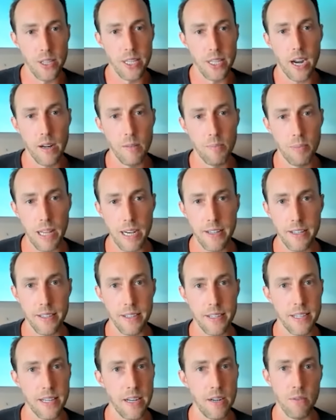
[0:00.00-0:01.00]
And so they kind of
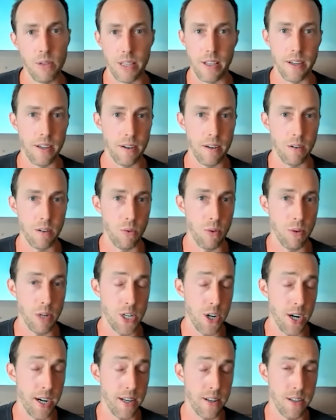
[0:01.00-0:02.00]
planted the seed with
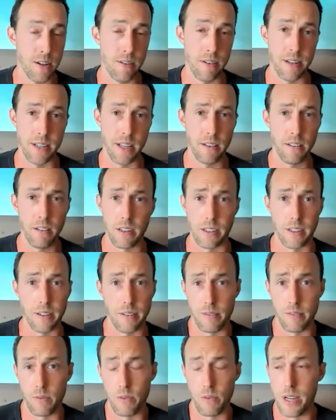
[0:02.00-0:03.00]
Shane and Stewart and said,
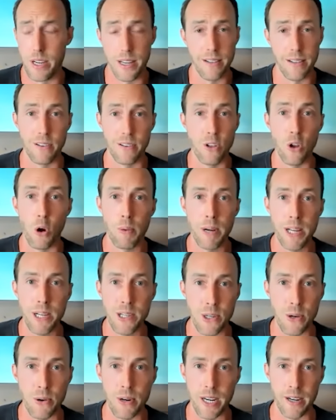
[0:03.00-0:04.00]
look,
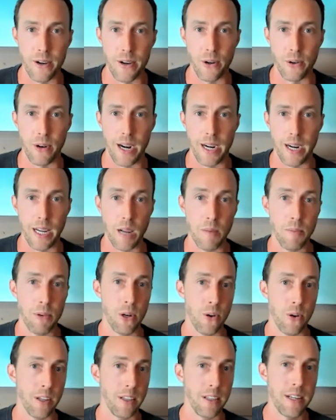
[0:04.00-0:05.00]
nobody's doing it here in Grand
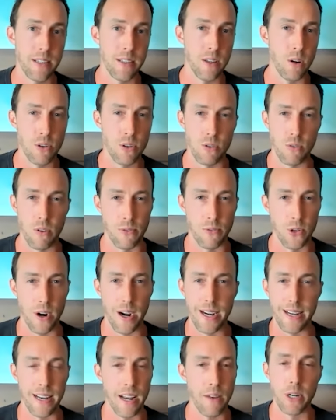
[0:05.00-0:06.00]
Cayman, or at least those who have
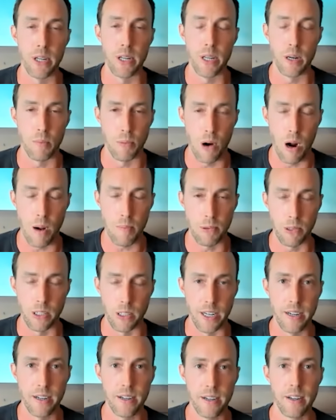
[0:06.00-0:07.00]
tried never did it
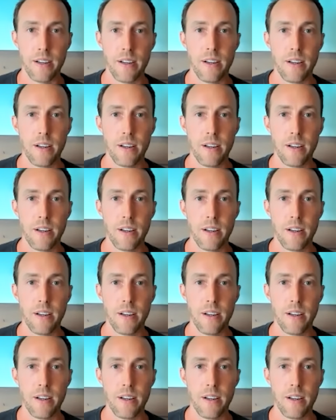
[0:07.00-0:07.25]
properly.